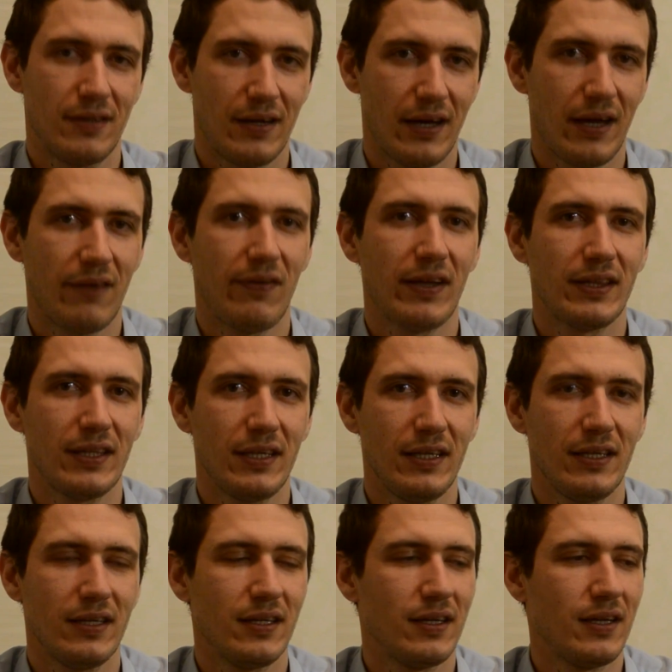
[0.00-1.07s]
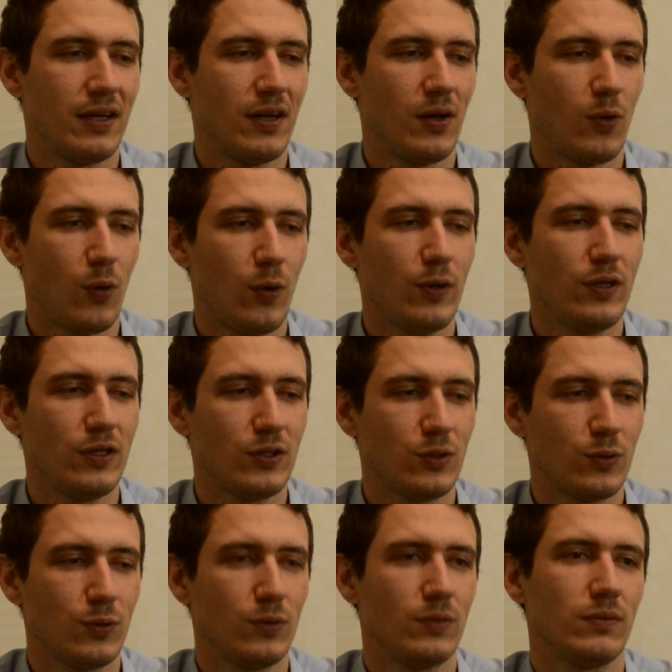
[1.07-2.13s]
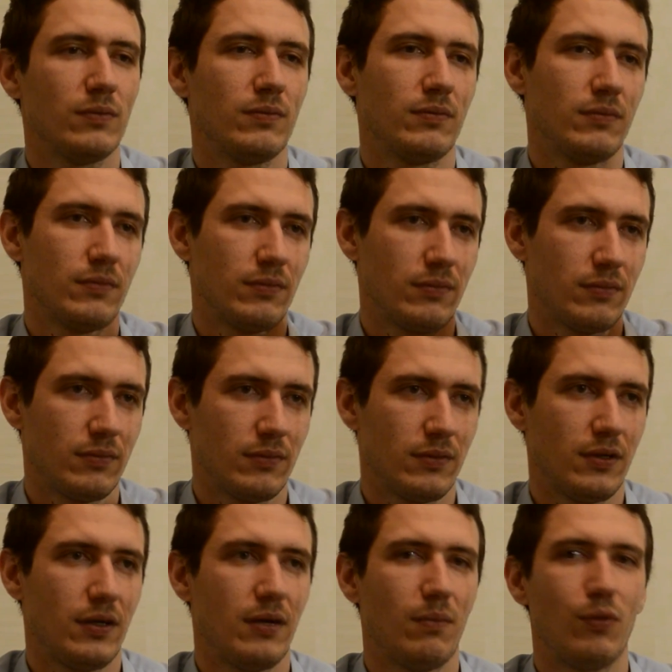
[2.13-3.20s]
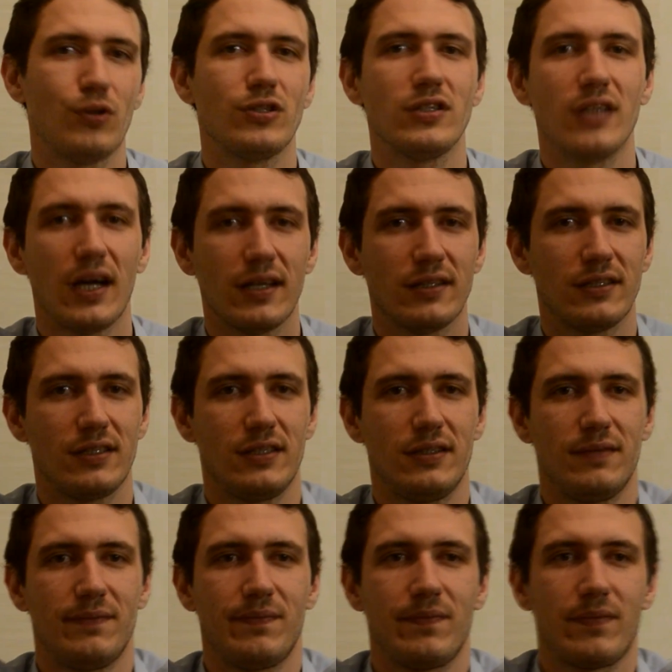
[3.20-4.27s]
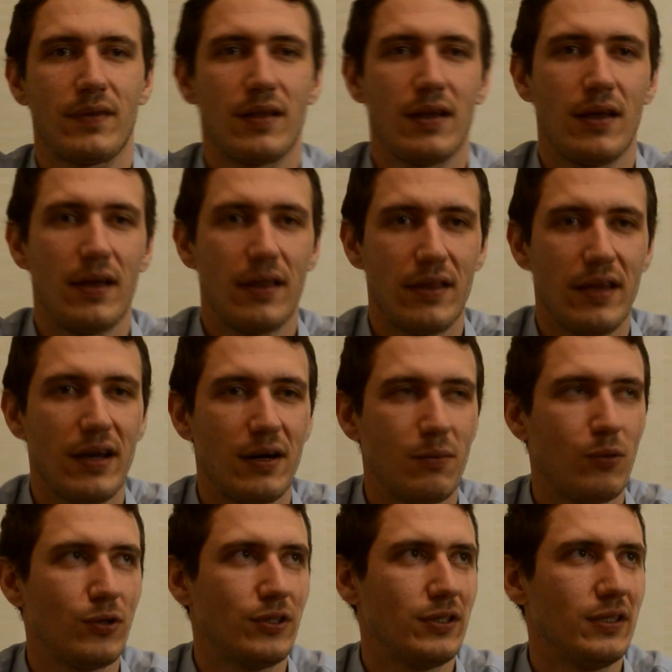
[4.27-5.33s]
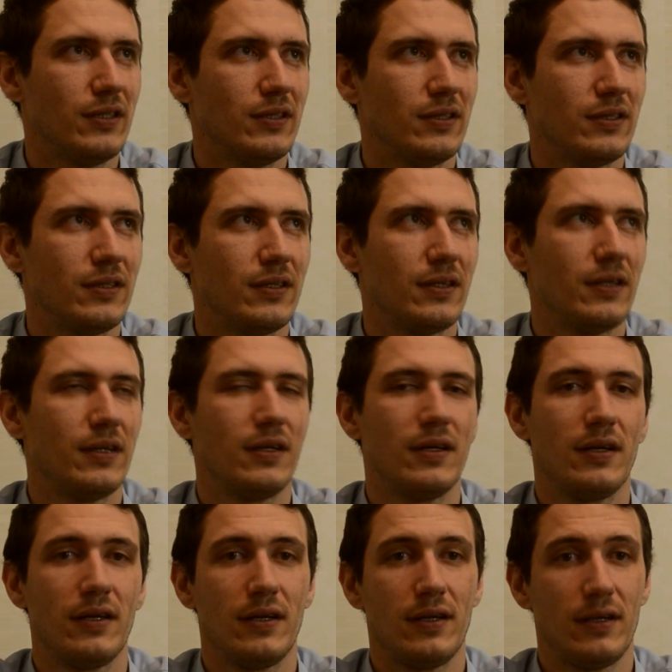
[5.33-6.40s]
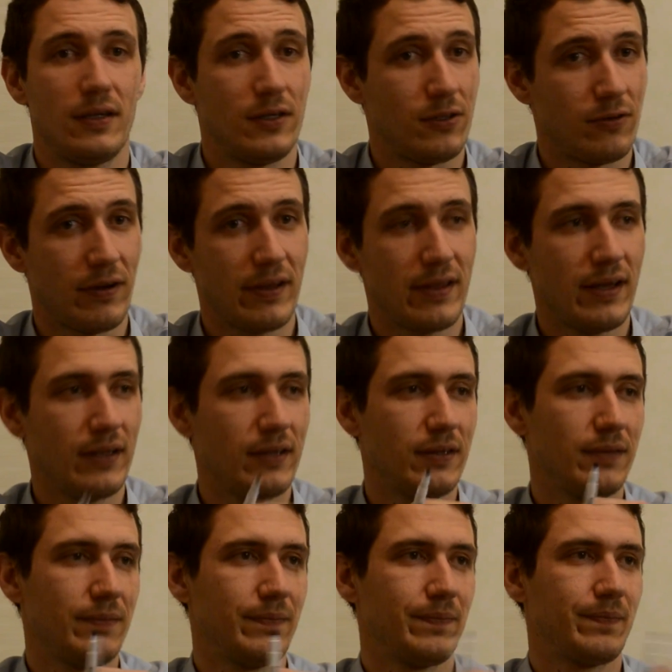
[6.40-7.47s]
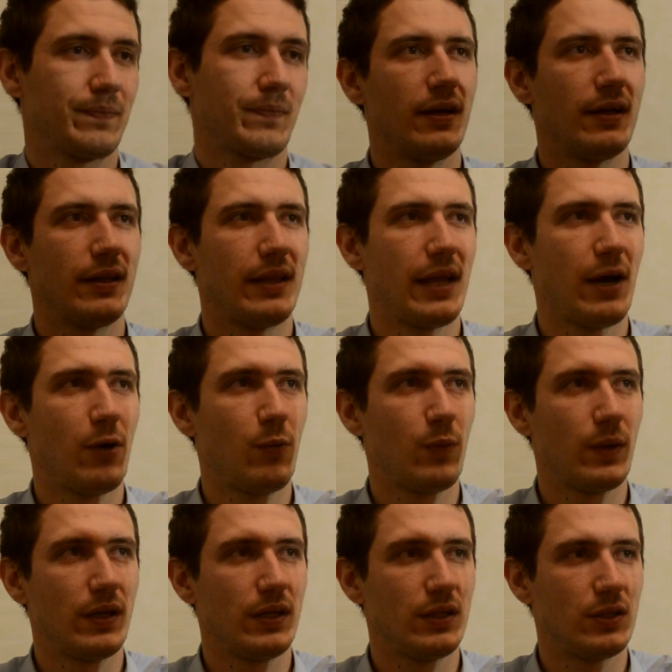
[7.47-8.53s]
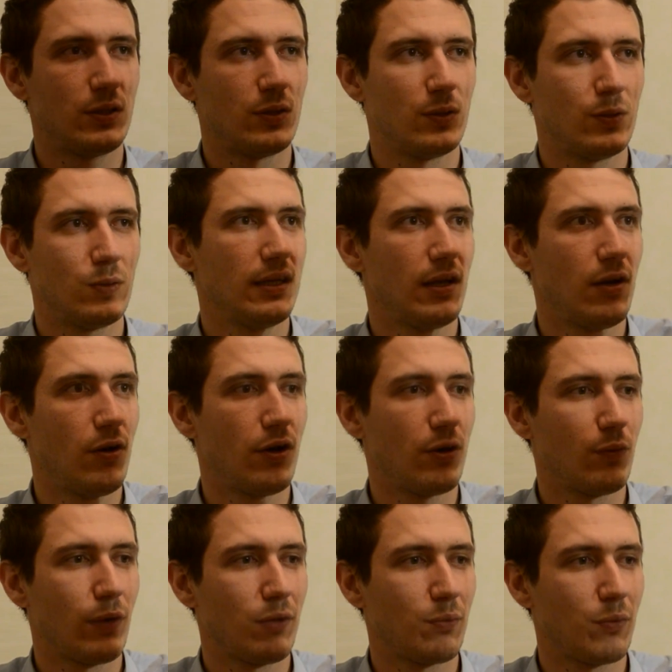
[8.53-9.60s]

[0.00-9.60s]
Hrvati. Oni su Bosnanci. They are Bosnians. Try that. Now we need to learn one